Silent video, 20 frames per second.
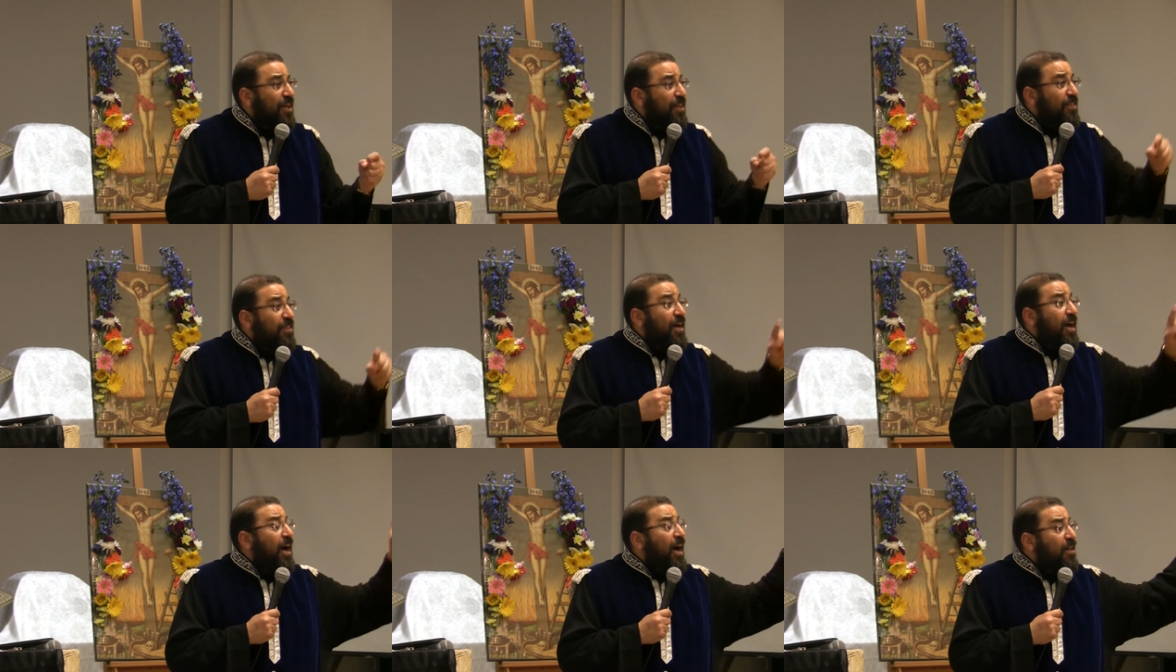
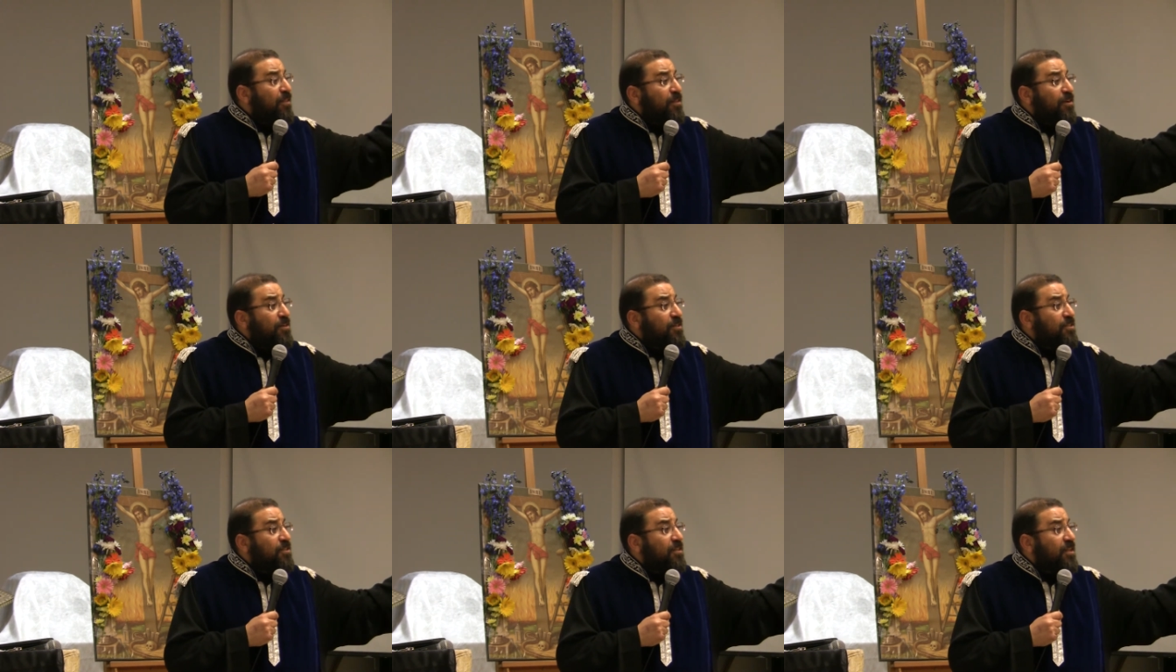The
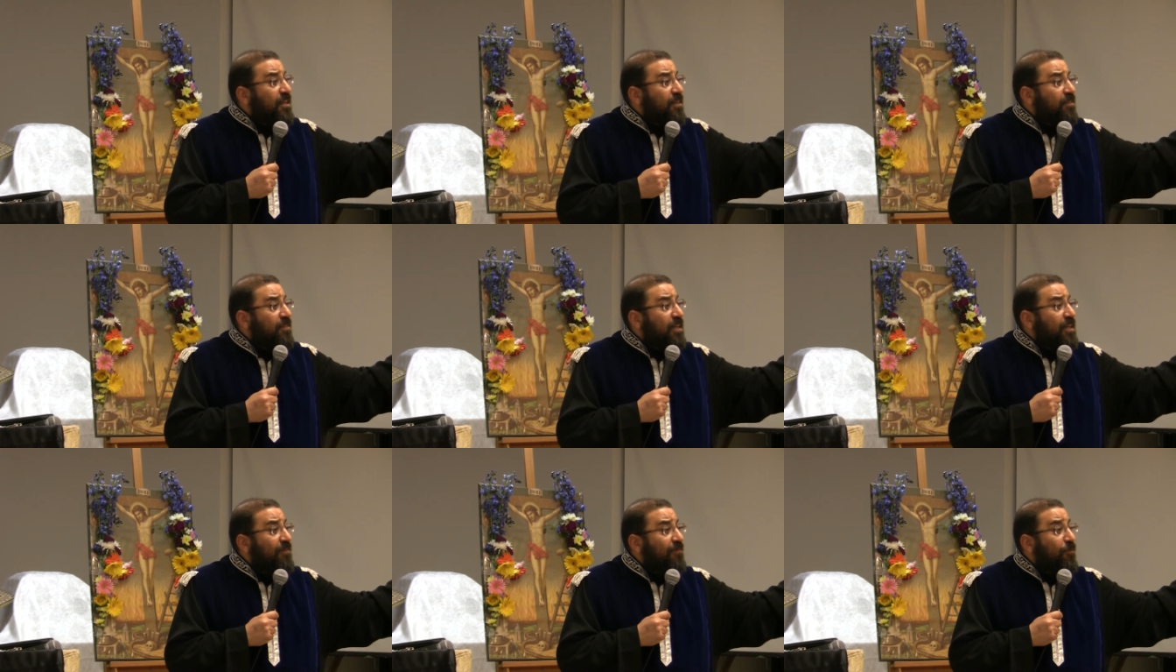other
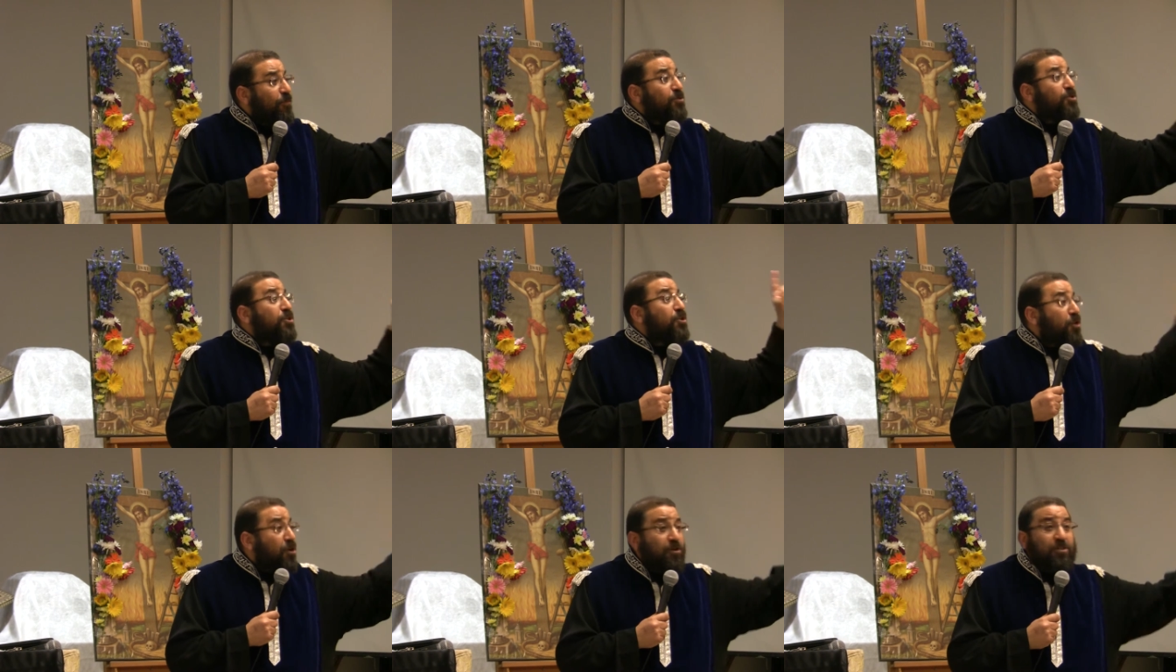thief was
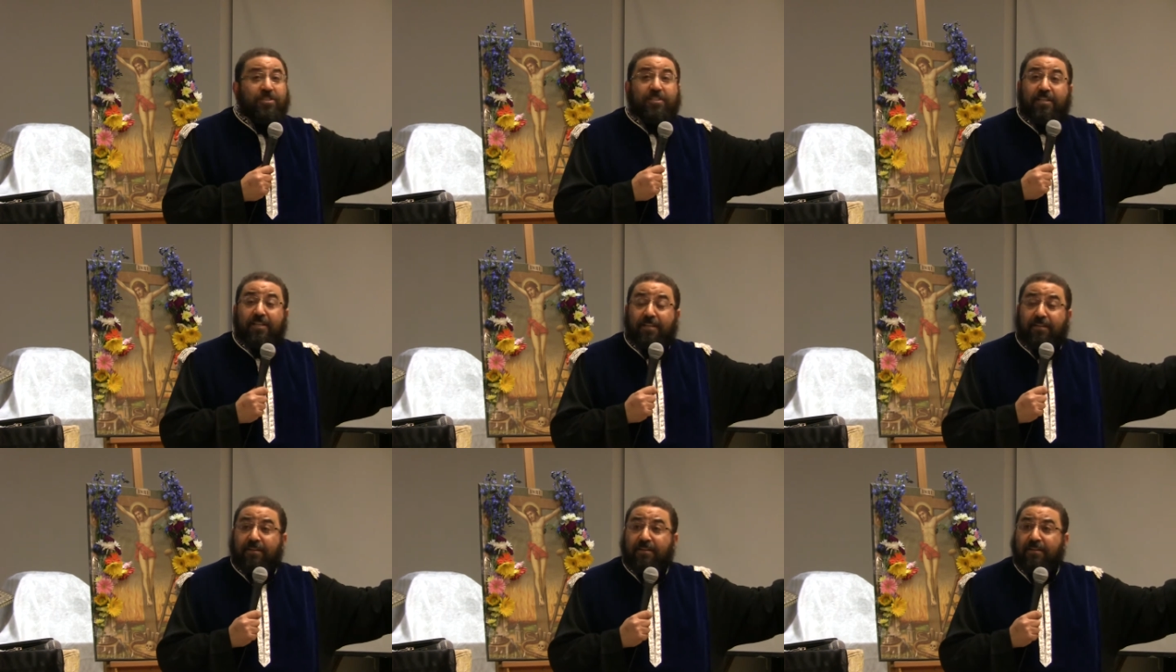
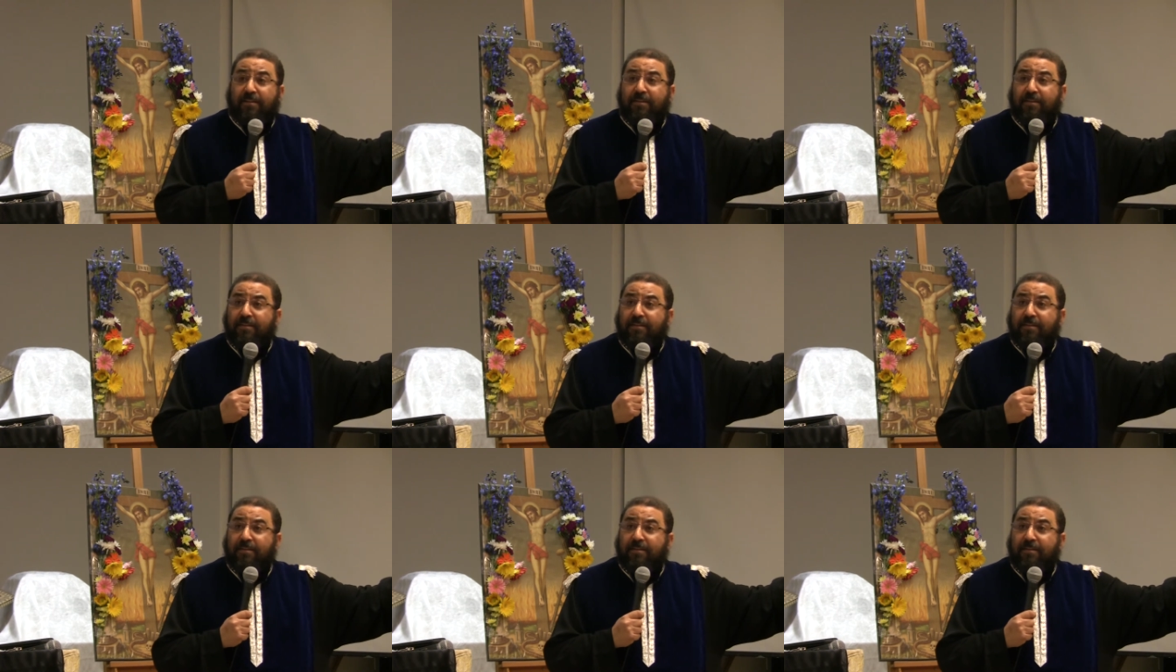cursing,